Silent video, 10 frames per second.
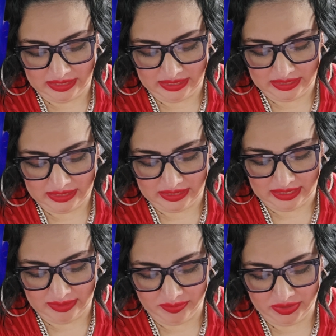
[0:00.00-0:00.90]
and
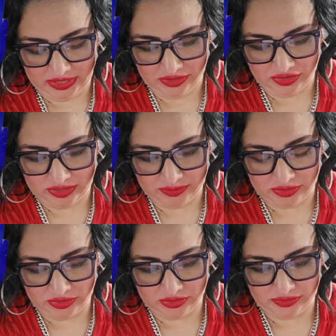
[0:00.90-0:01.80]
I am putting on
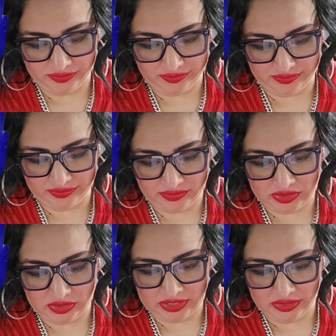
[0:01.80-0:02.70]
chapter
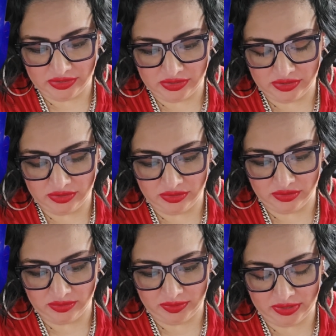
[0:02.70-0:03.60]

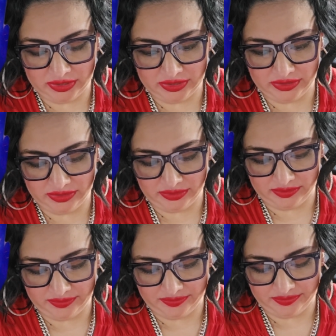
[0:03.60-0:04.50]
32, part 2.